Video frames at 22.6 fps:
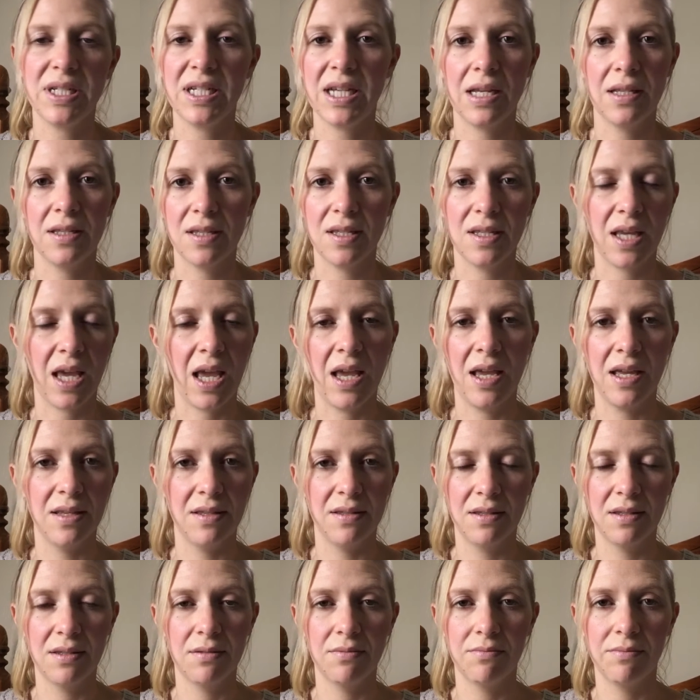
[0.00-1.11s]
10
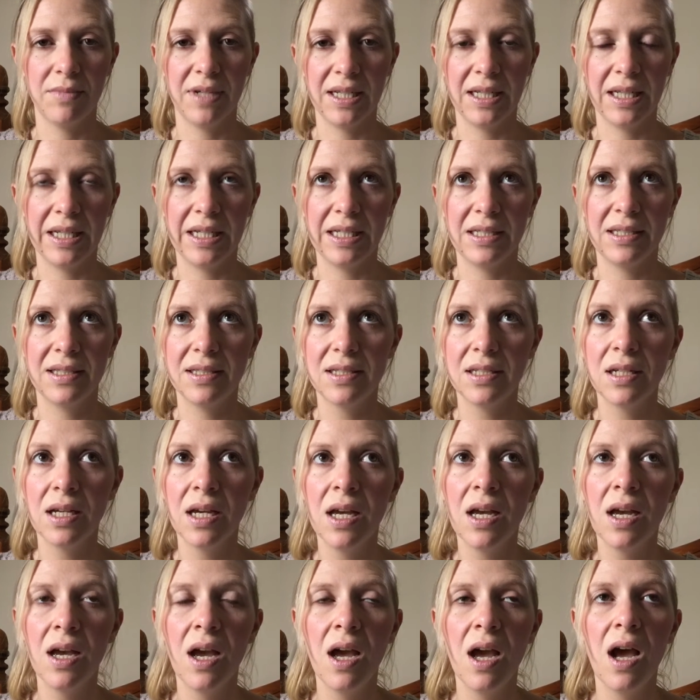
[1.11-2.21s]
scans at least.
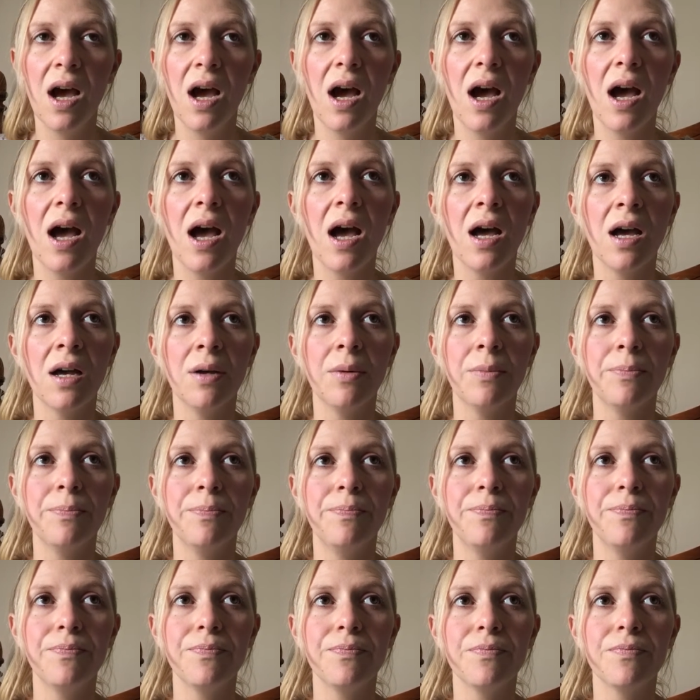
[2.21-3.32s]

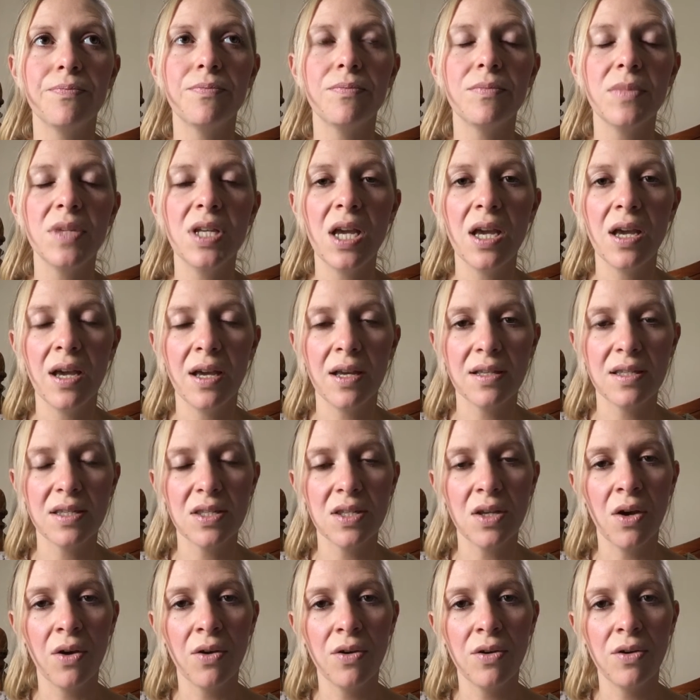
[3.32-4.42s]
Yeah,
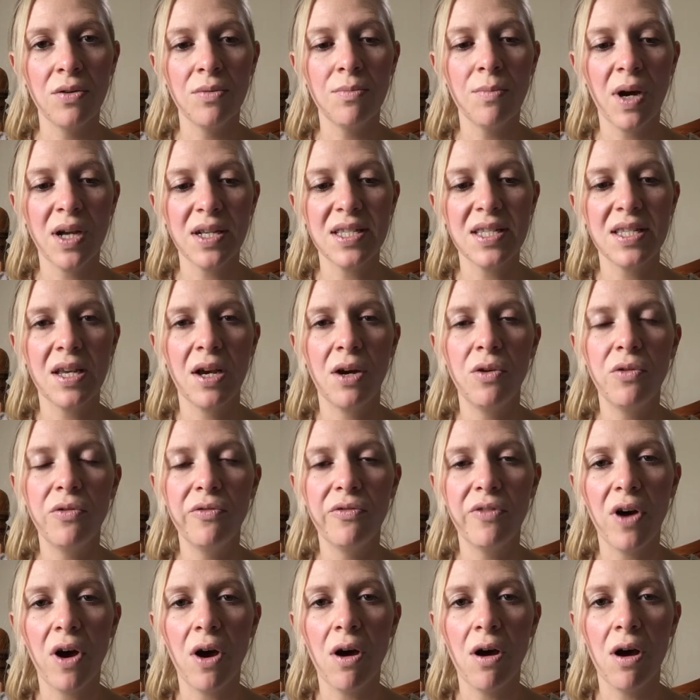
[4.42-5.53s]
so
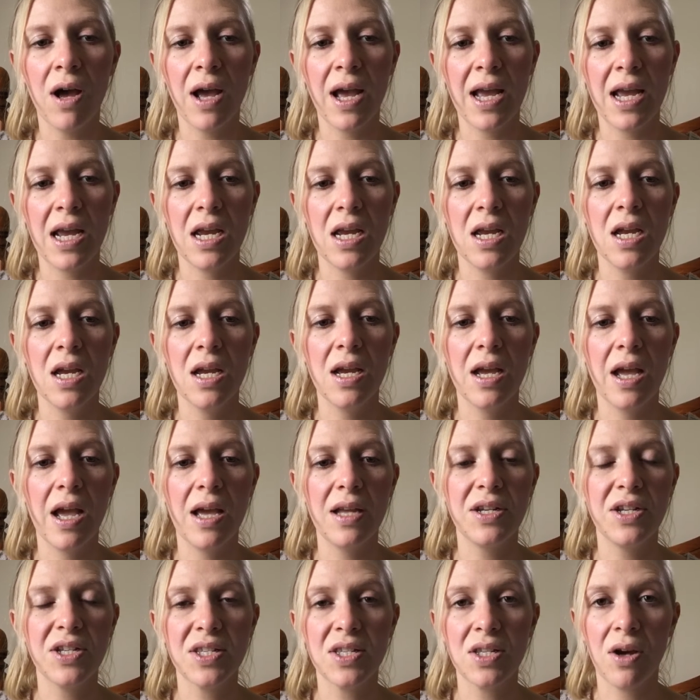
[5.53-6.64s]
myself, I
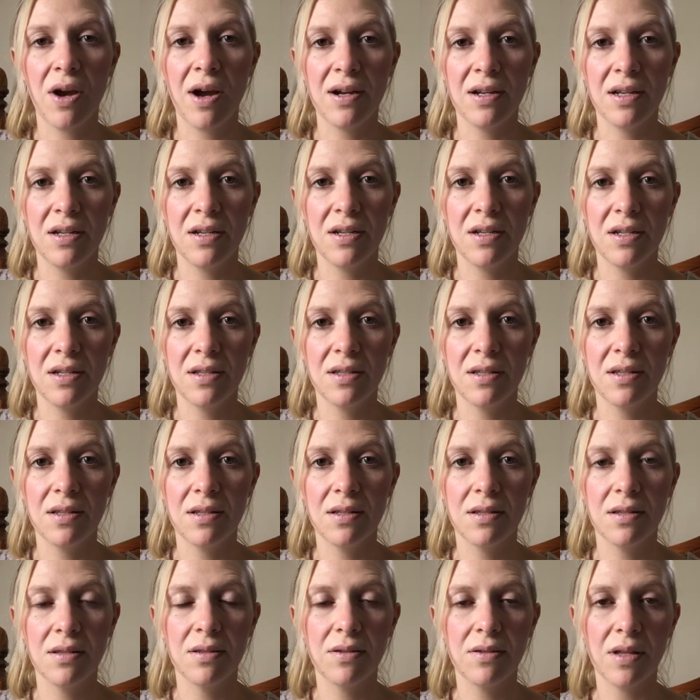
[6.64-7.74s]
decided,
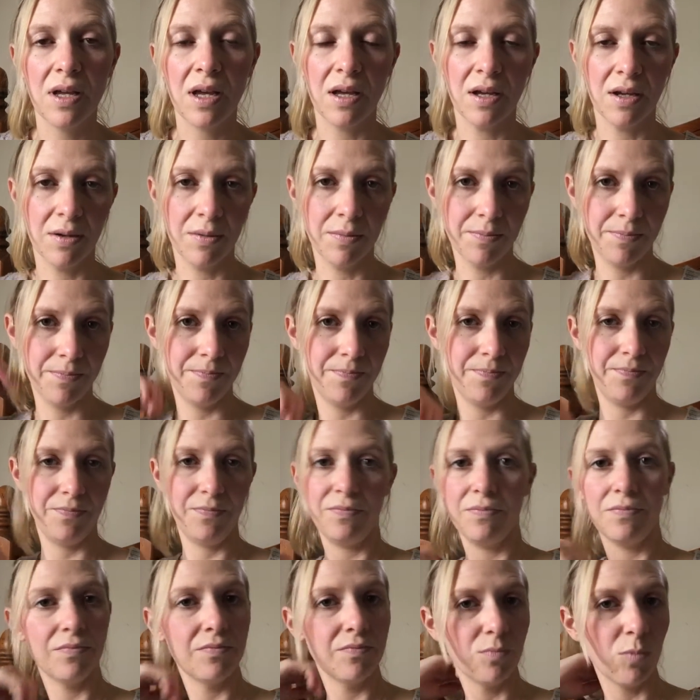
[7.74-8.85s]

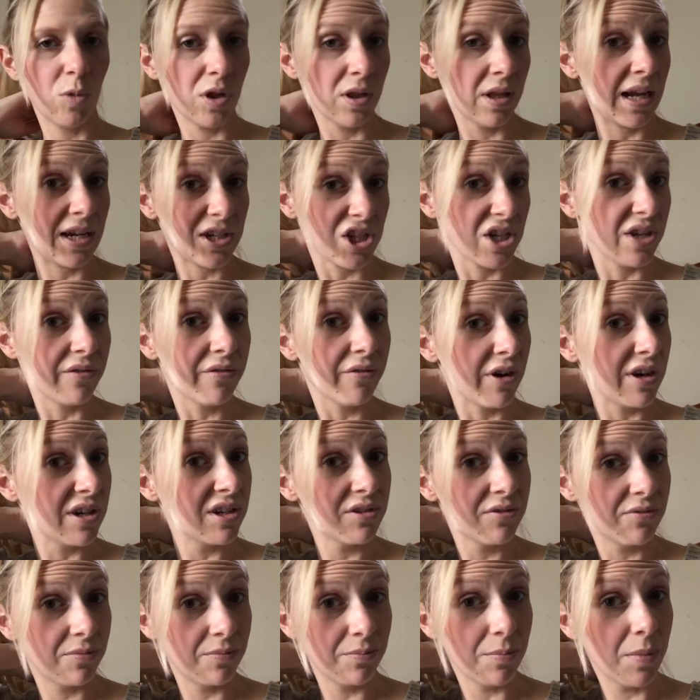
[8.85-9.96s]
well, actually a friend
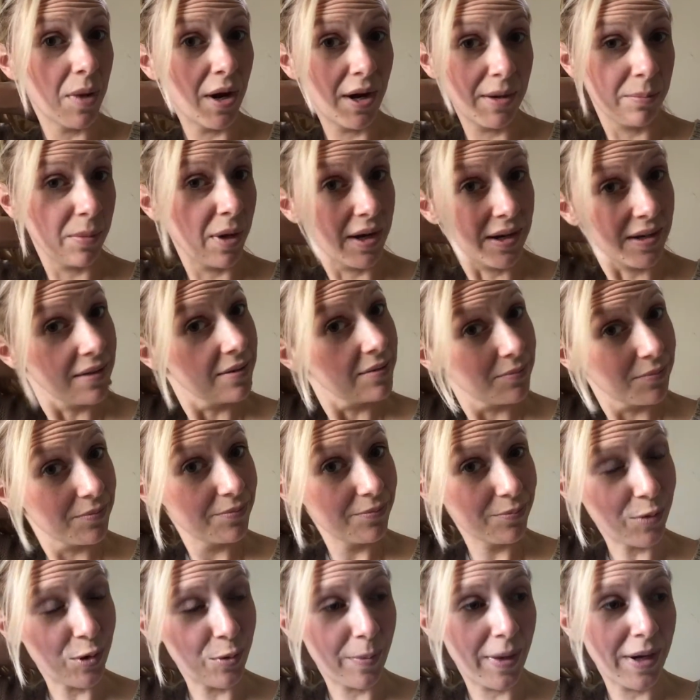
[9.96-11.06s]
of mine,
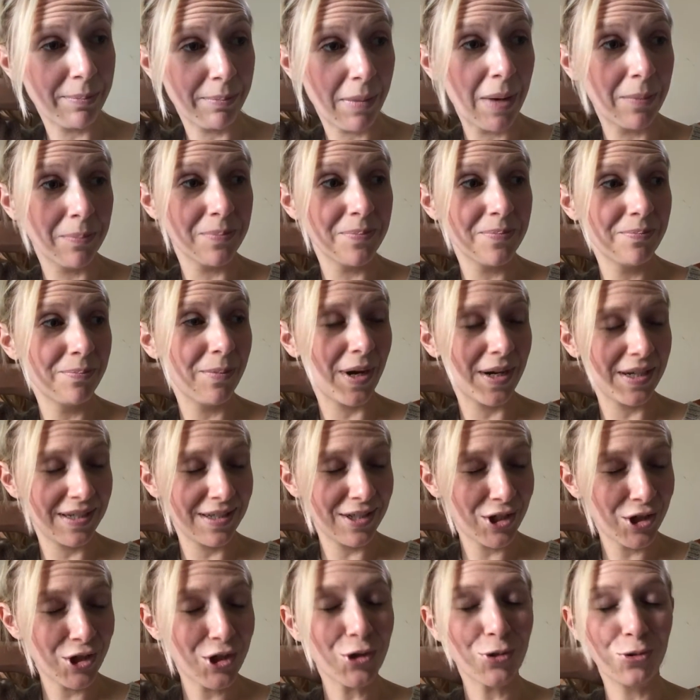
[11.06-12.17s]
my
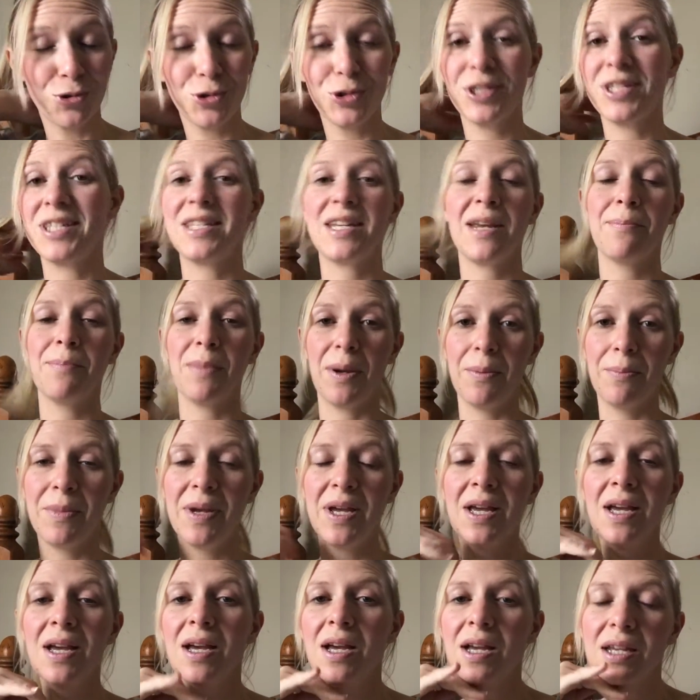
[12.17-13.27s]
children's stepmom
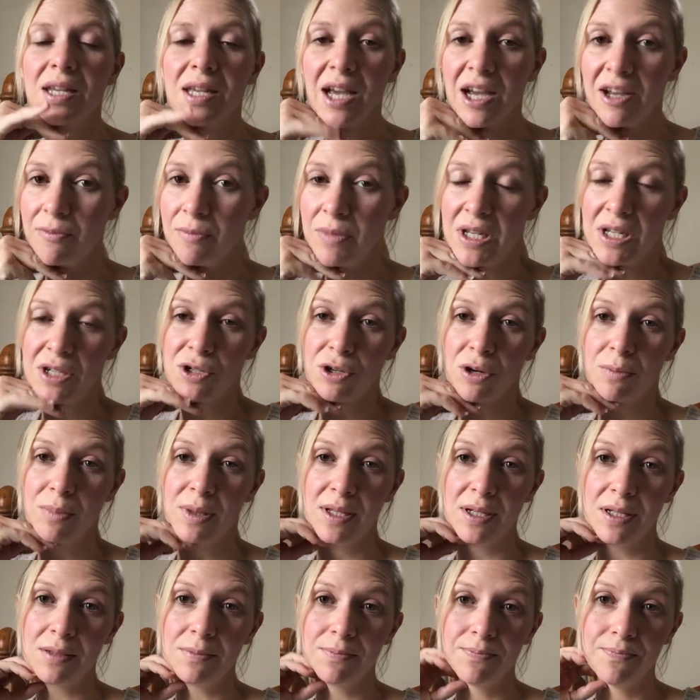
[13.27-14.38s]
gave me a
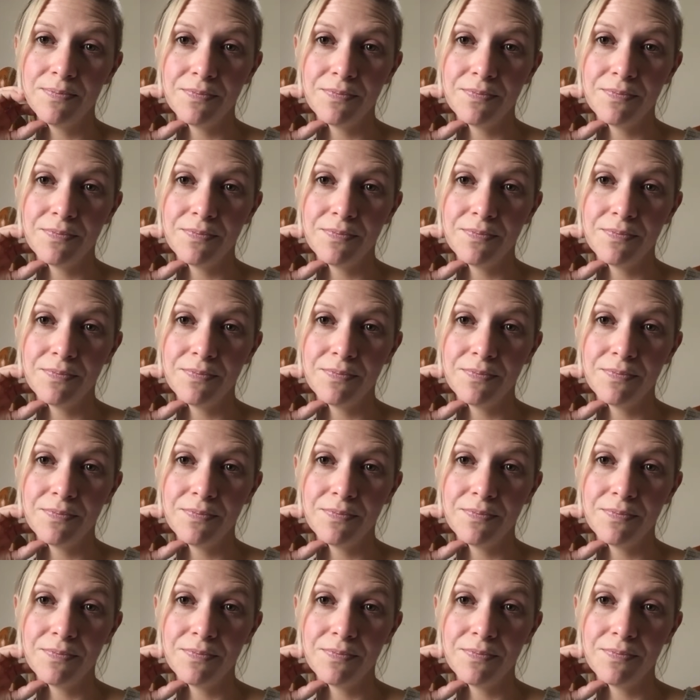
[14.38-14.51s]
Doppler,